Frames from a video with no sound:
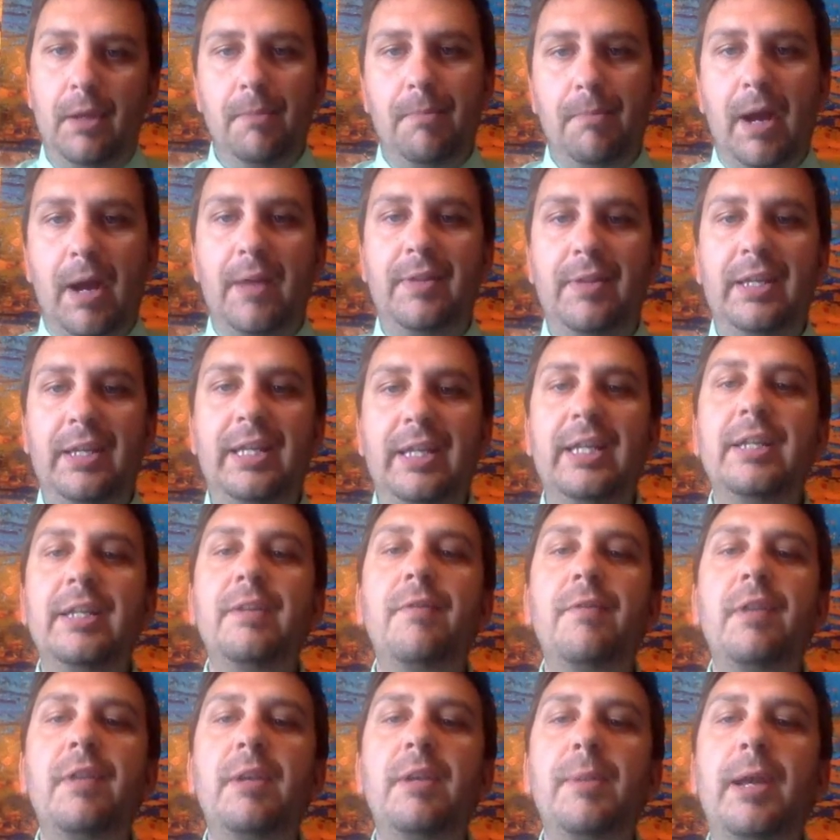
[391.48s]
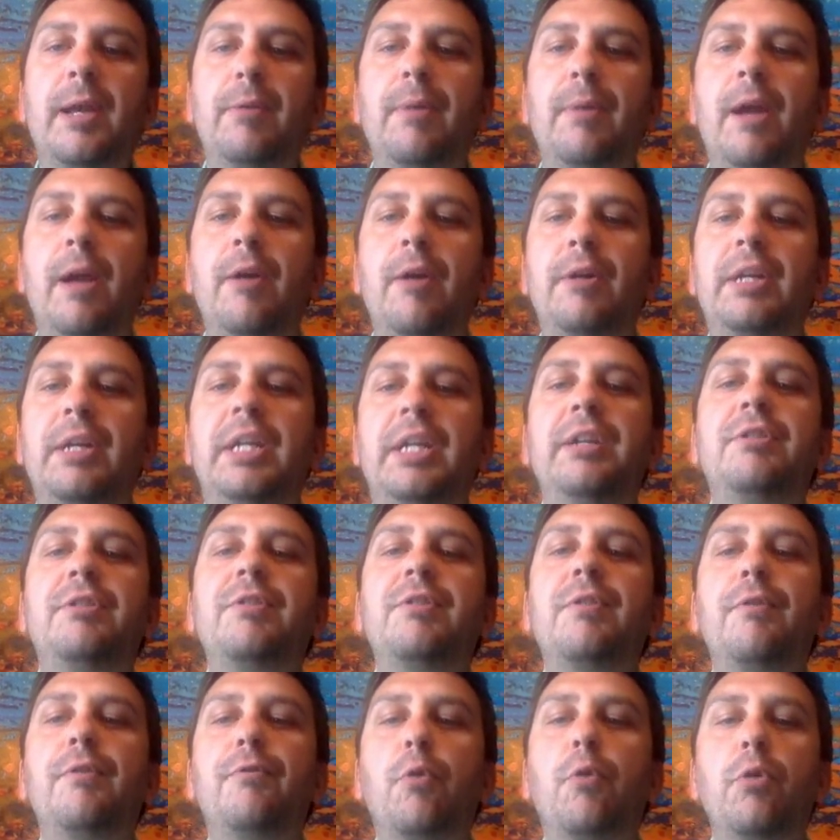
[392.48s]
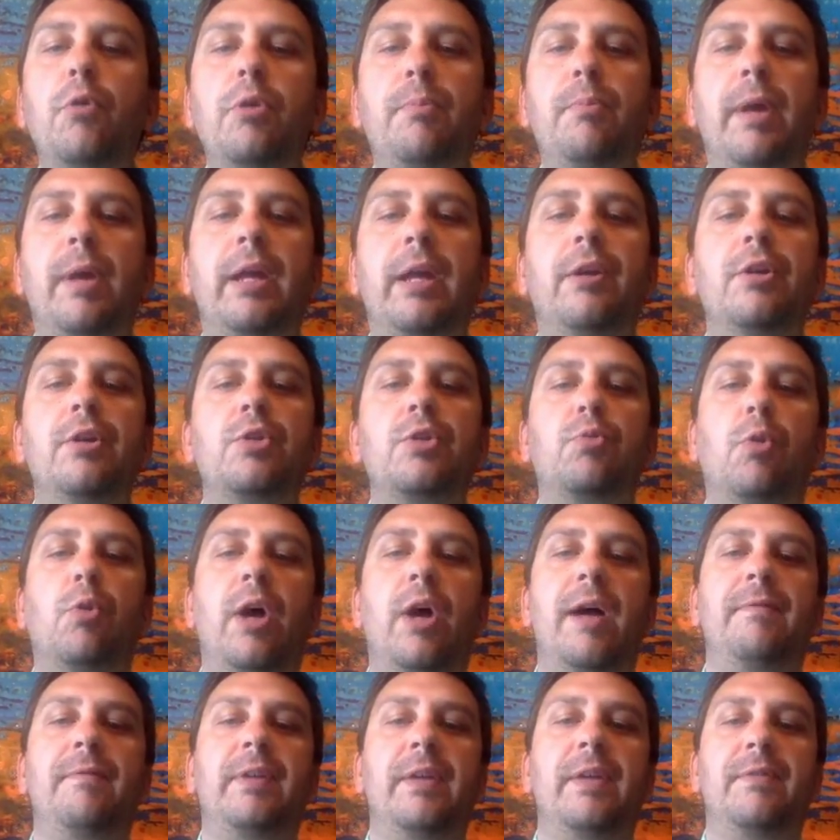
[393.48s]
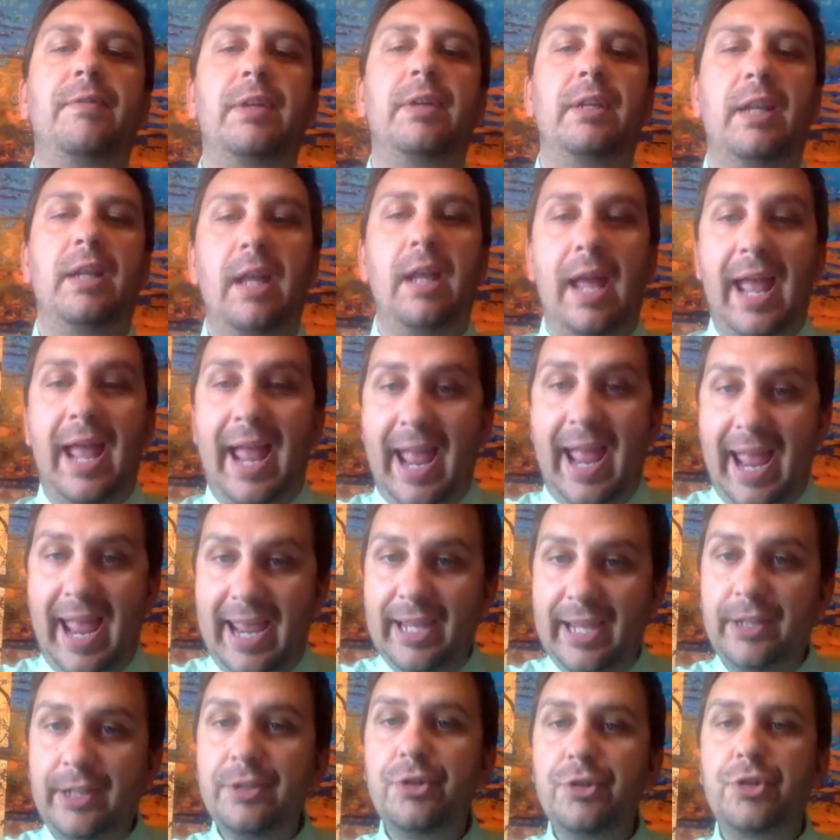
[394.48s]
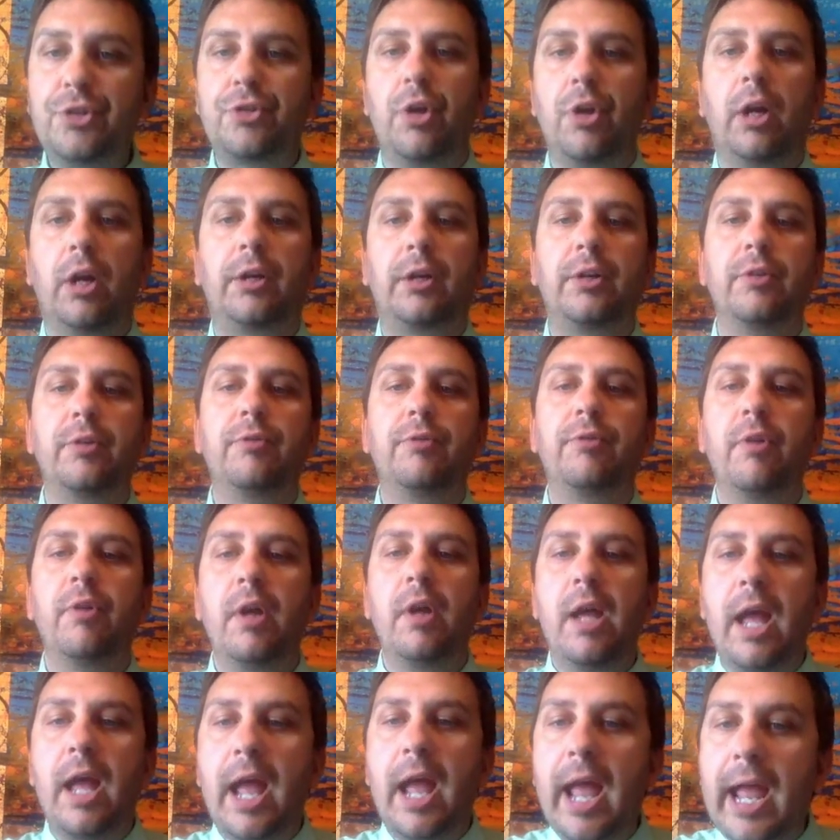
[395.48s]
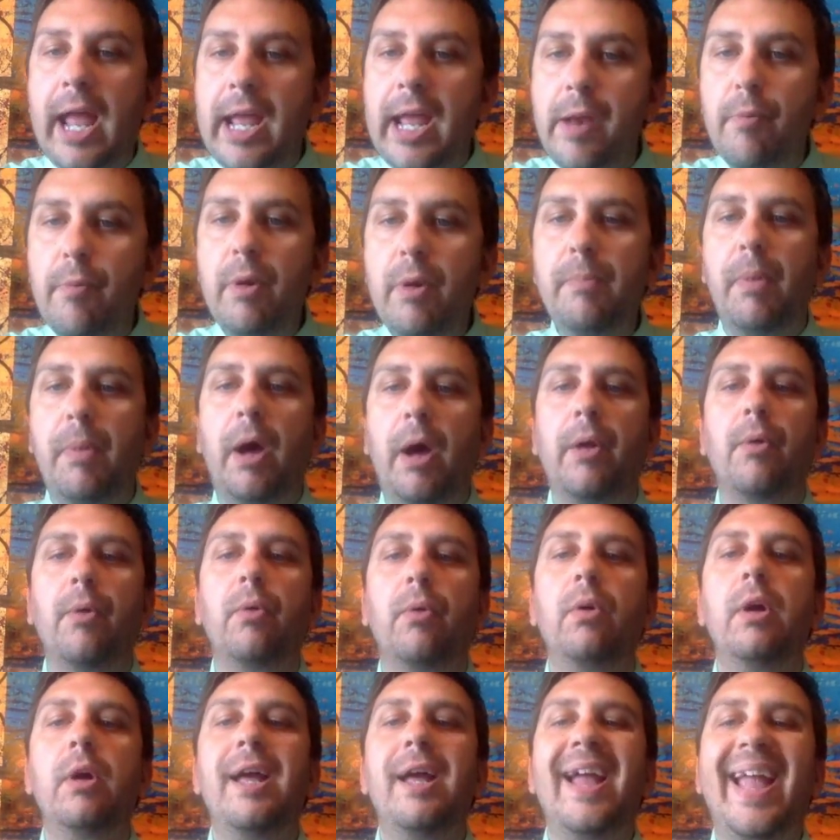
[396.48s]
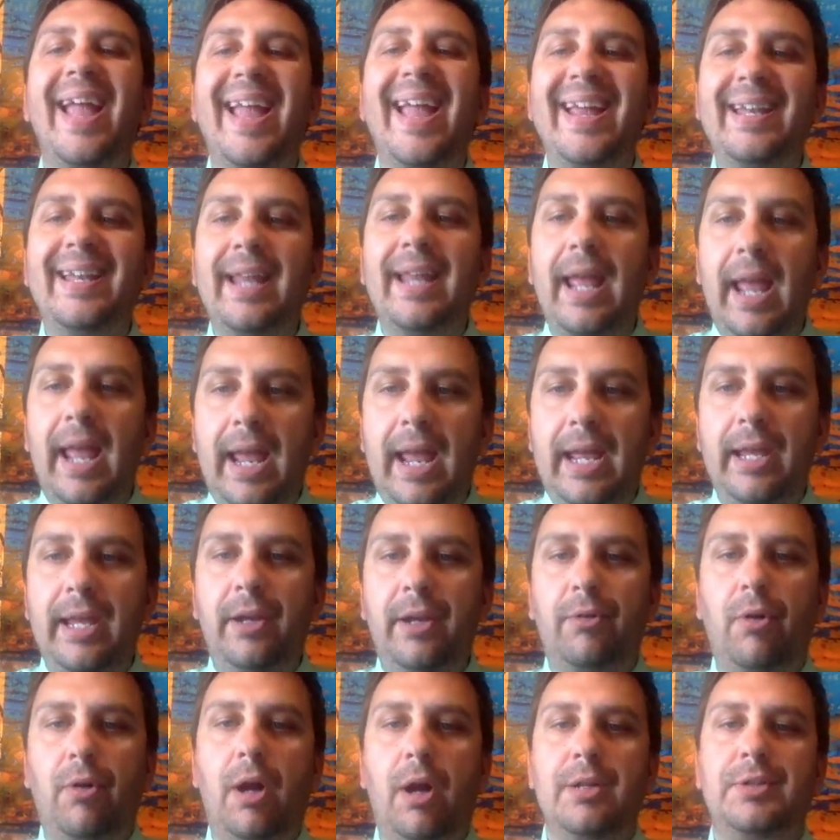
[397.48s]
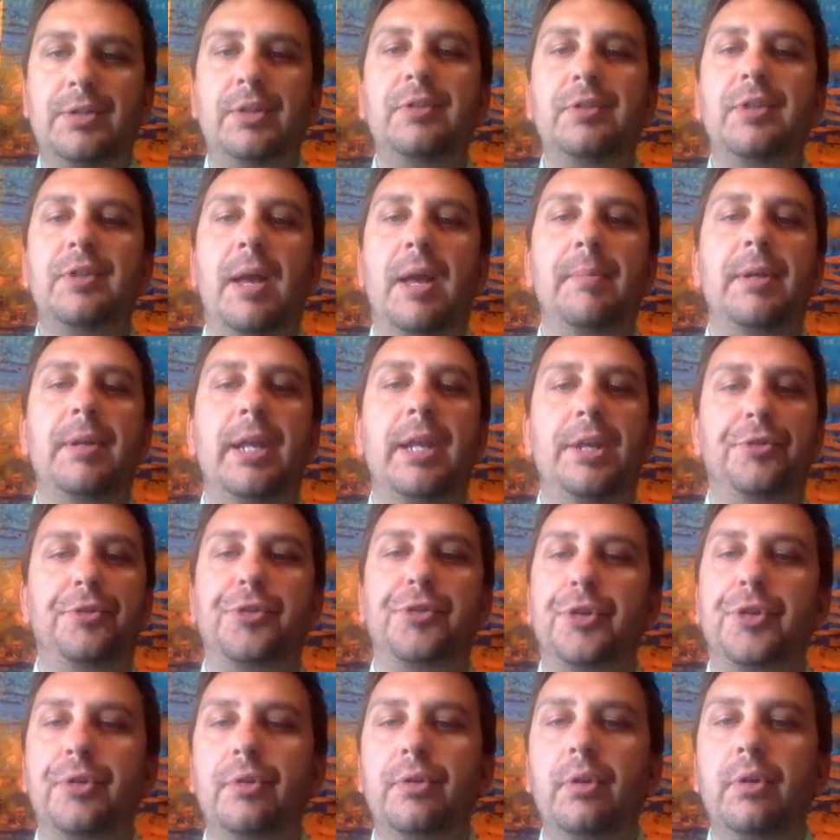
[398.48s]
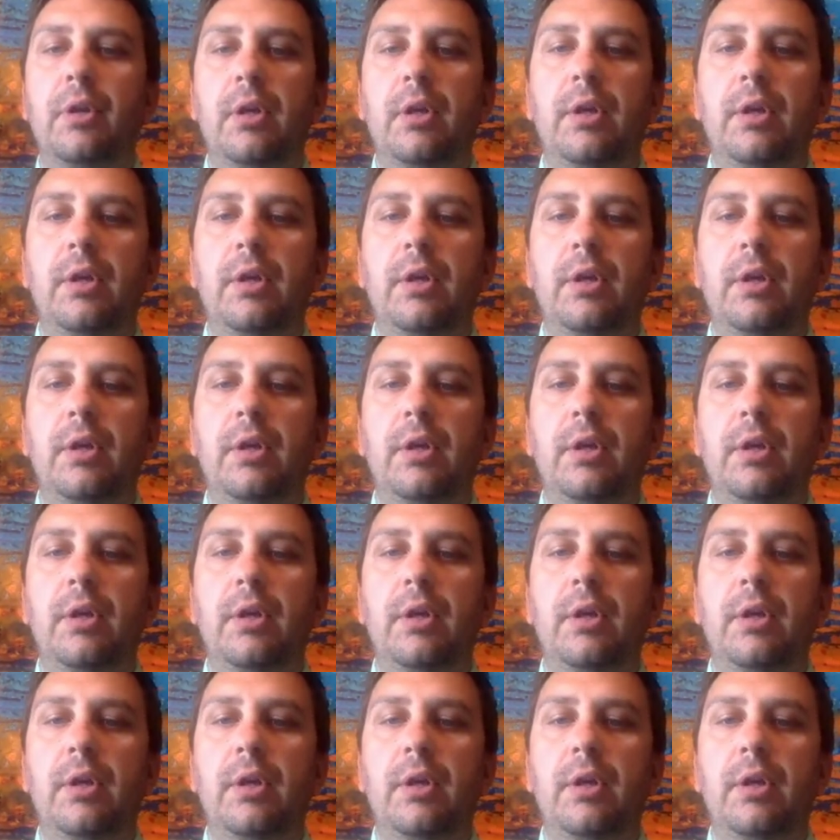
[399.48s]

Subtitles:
By the end of the debate round, each of the four debaters will have given a constructive, a rebuttal, and a cross-examination.